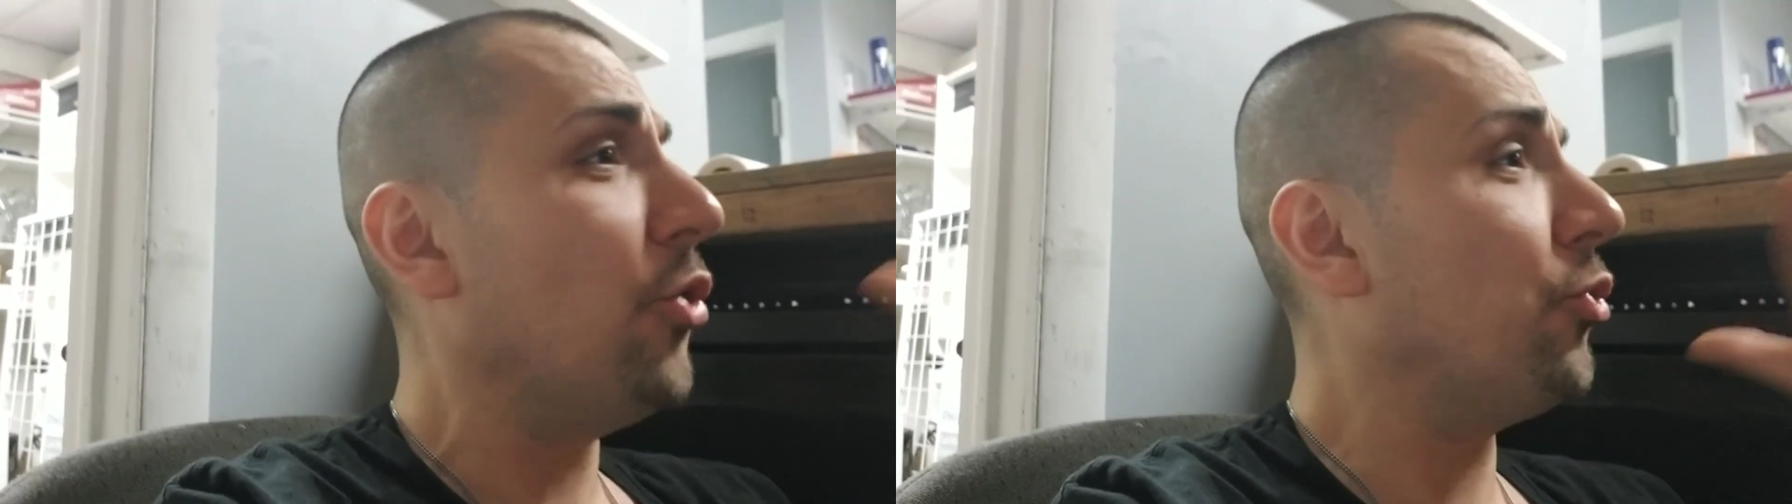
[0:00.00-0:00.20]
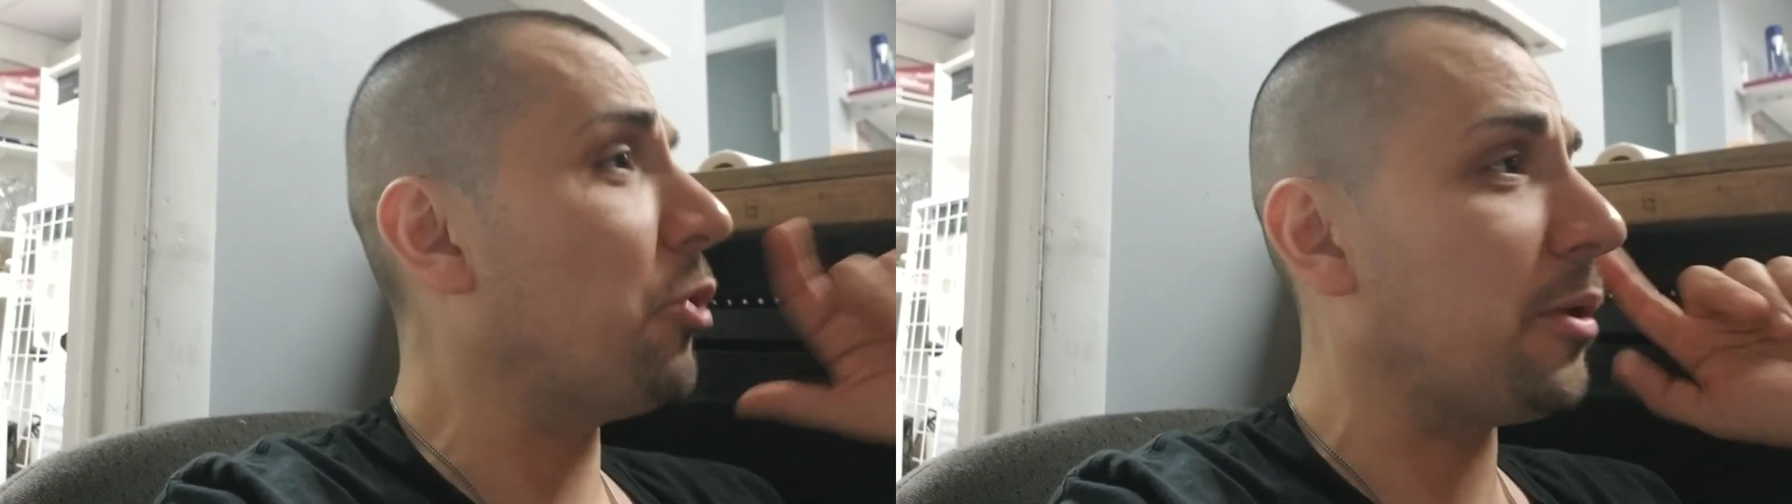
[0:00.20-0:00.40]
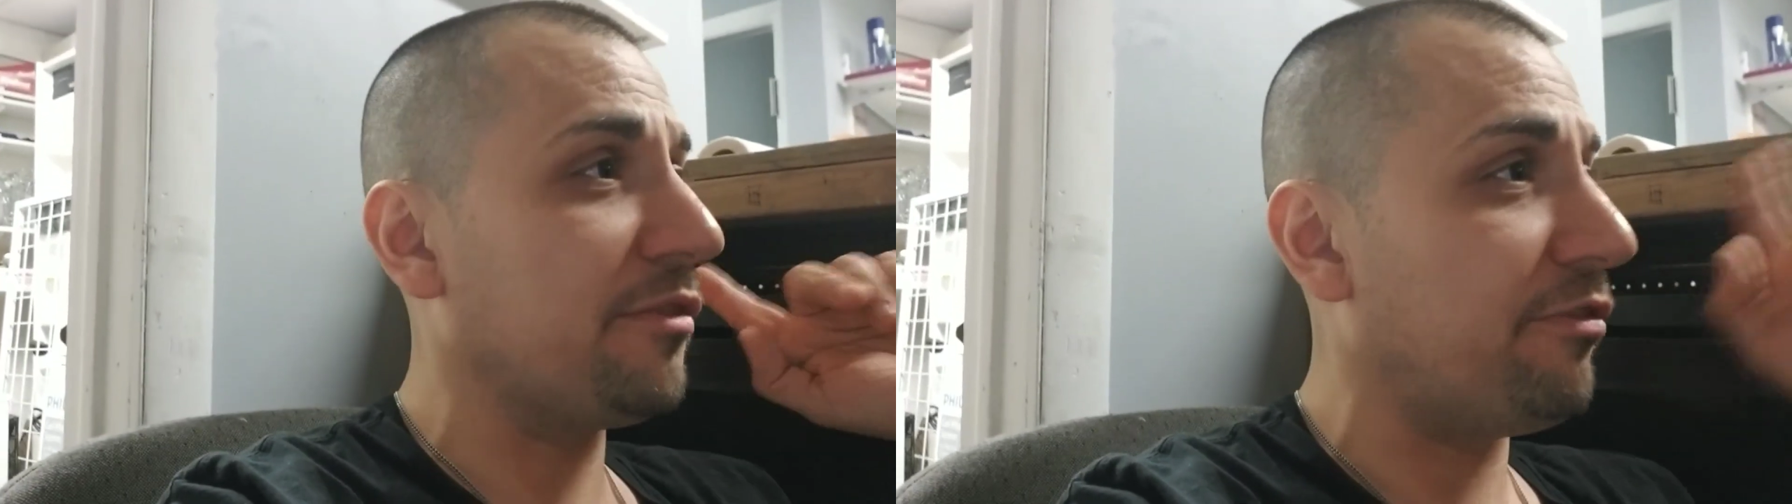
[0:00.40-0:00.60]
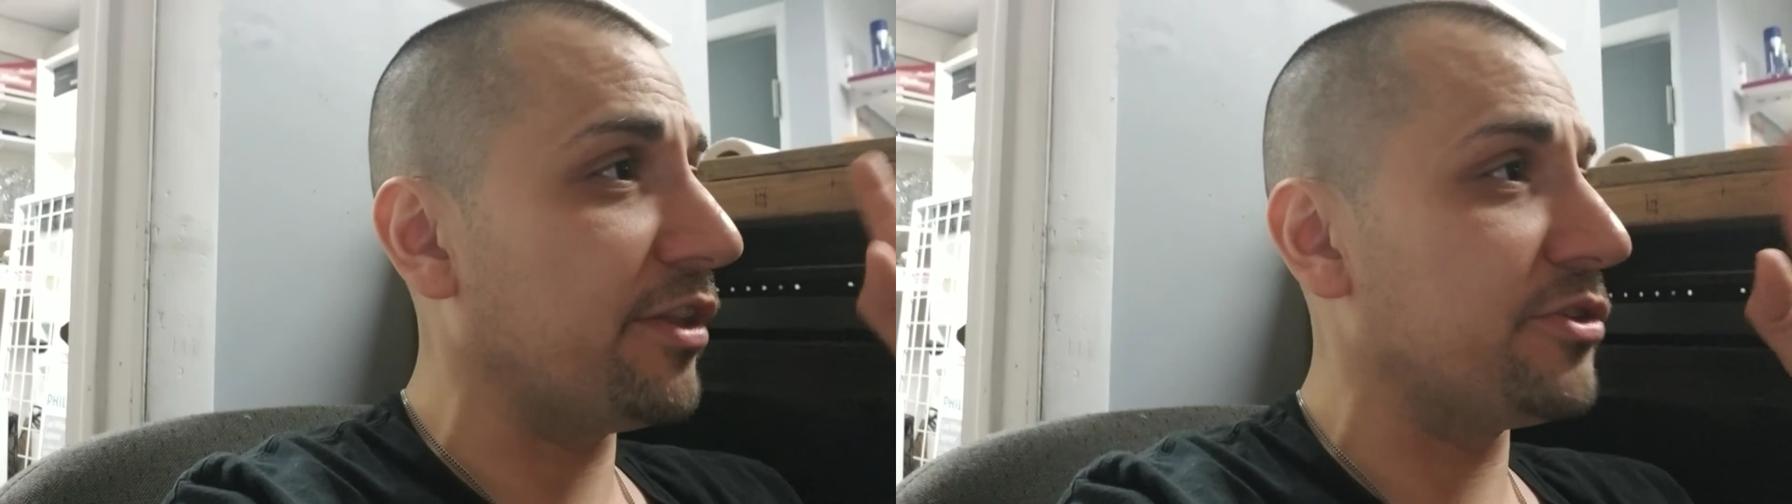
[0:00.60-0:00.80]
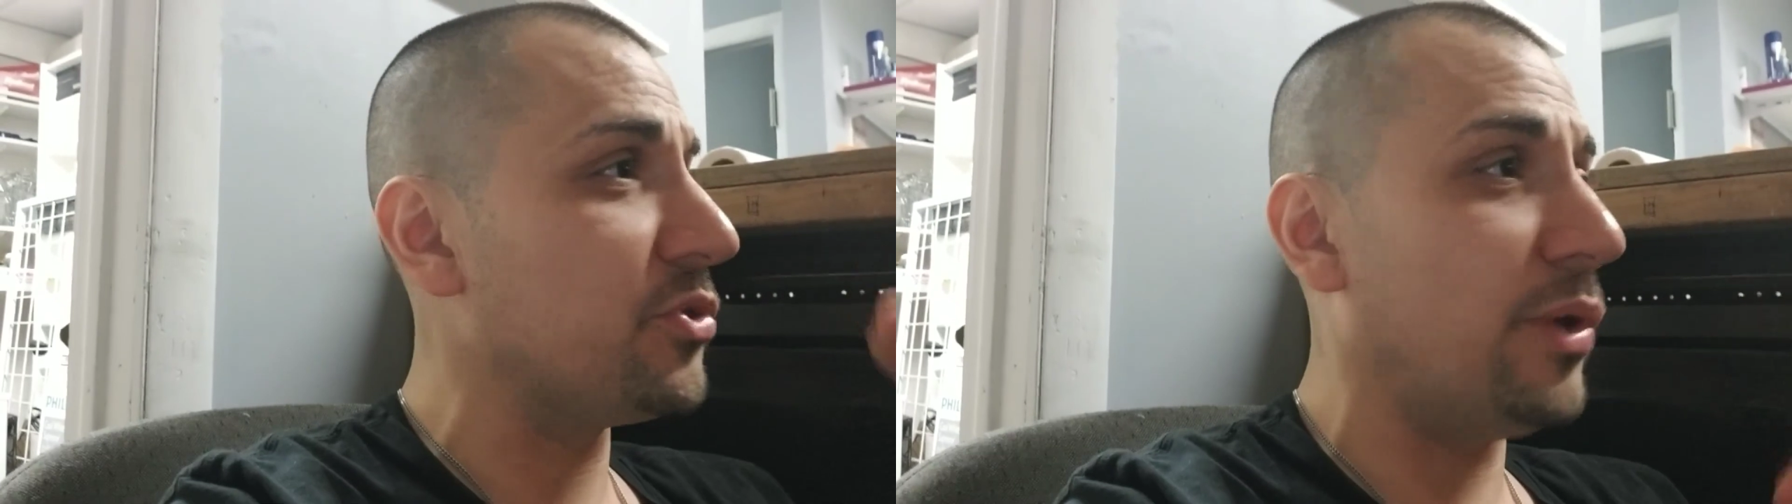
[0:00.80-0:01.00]
who don't know what the
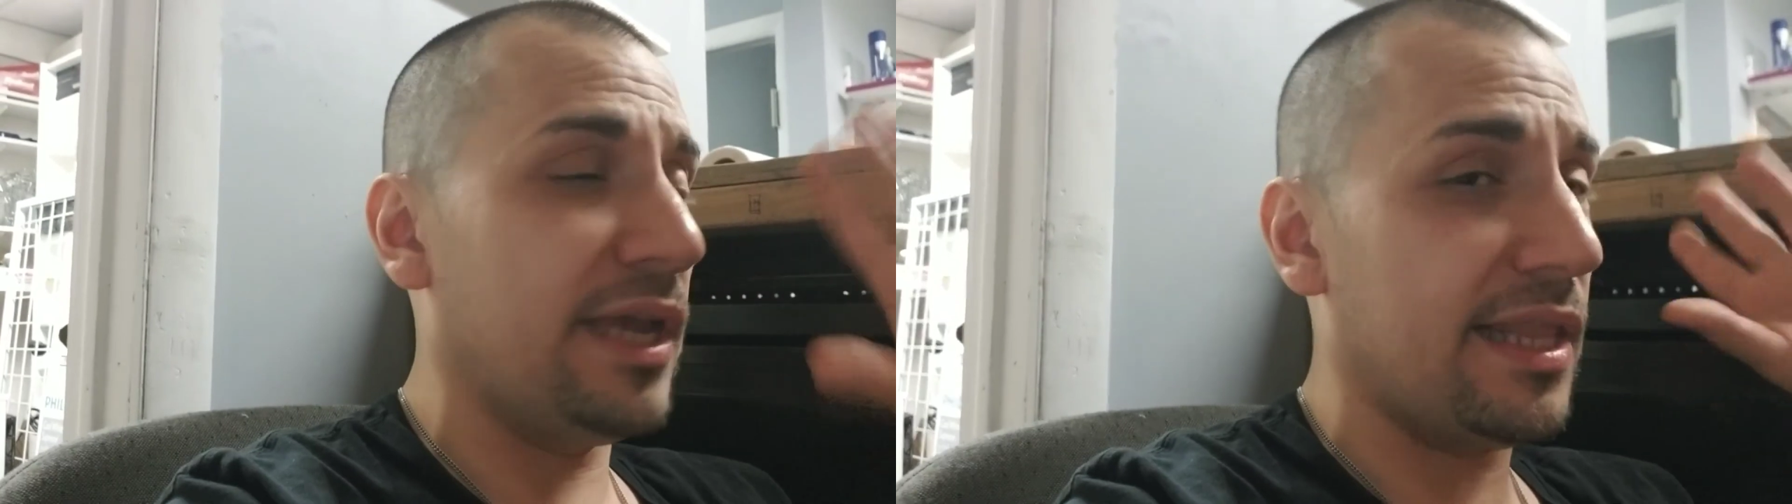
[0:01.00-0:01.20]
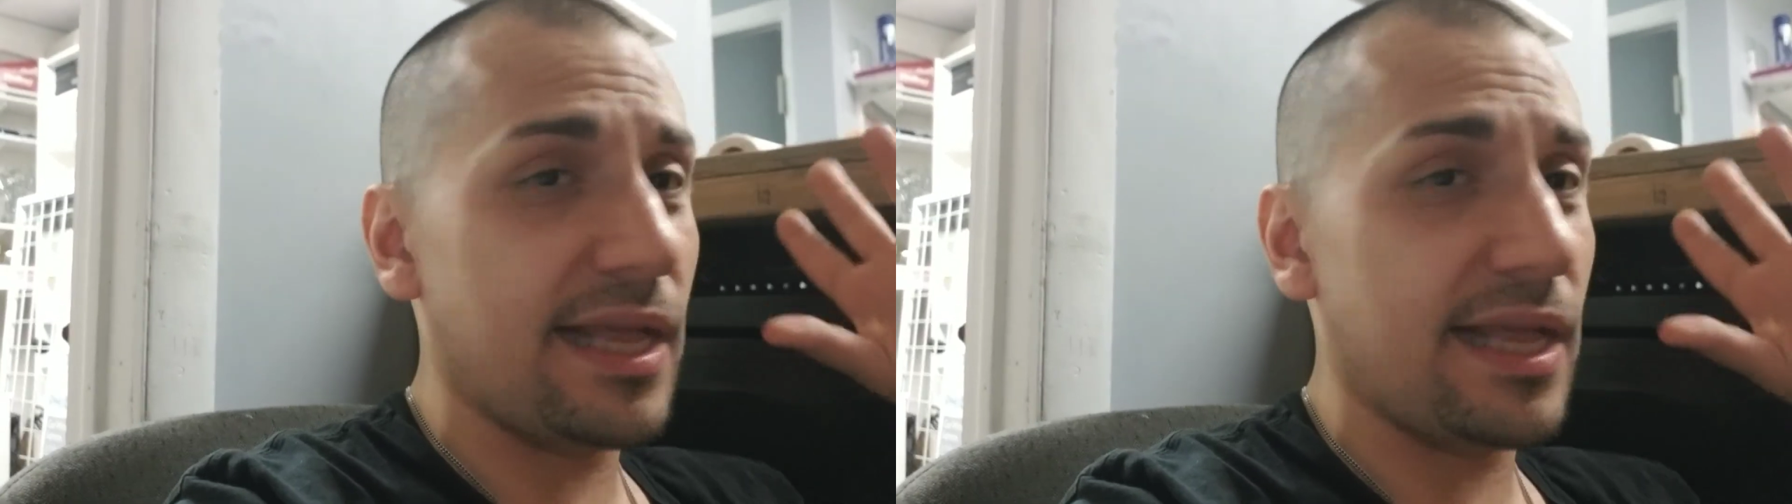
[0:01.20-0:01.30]
fuck they're doing,